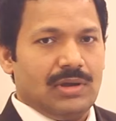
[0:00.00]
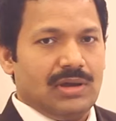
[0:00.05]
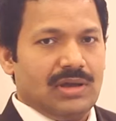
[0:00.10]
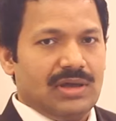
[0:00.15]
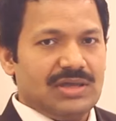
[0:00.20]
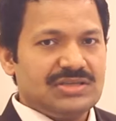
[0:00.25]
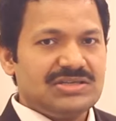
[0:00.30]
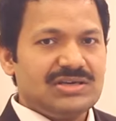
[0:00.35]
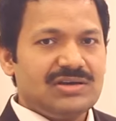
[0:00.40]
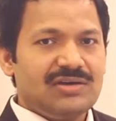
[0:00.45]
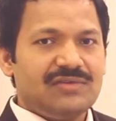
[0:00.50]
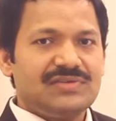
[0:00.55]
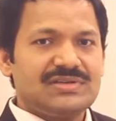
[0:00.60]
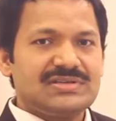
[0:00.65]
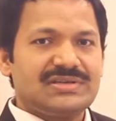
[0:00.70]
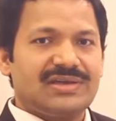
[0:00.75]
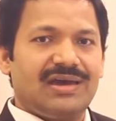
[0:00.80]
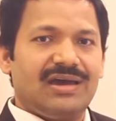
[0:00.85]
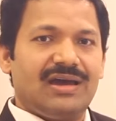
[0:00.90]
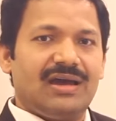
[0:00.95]
Itching of the
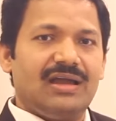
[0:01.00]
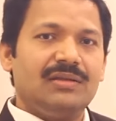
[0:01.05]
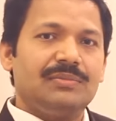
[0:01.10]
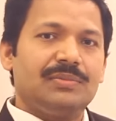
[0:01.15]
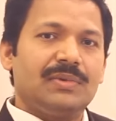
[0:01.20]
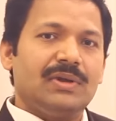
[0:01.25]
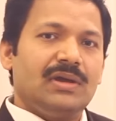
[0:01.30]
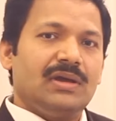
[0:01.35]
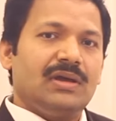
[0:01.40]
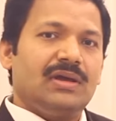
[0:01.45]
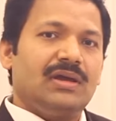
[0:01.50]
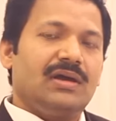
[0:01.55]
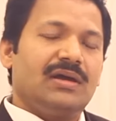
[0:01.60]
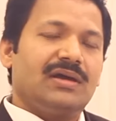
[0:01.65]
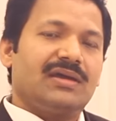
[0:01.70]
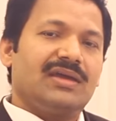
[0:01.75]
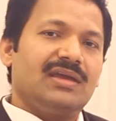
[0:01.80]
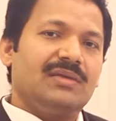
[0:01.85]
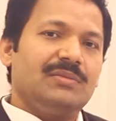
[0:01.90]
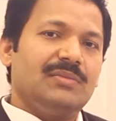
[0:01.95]
scalp uh,
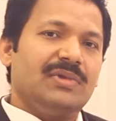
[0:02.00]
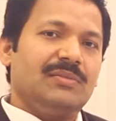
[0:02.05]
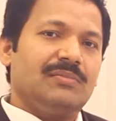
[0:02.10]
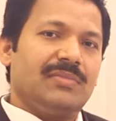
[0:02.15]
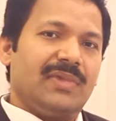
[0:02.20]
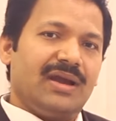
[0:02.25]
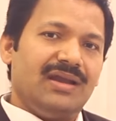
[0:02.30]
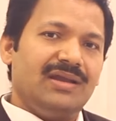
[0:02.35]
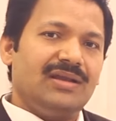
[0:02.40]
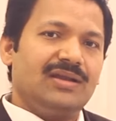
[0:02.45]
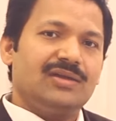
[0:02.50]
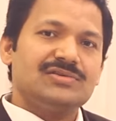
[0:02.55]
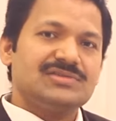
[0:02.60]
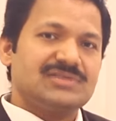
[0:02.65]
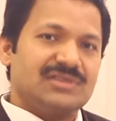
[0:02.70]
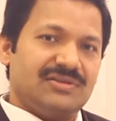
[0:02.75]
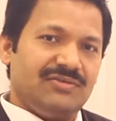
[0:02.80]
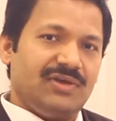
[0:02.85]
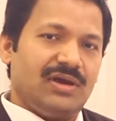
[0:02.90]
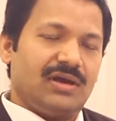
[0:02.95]
can be mild to
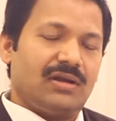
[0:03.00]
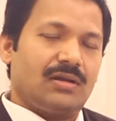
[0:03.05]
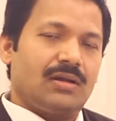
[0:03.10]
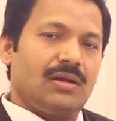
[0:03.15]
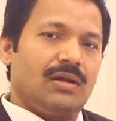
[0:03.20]
severe.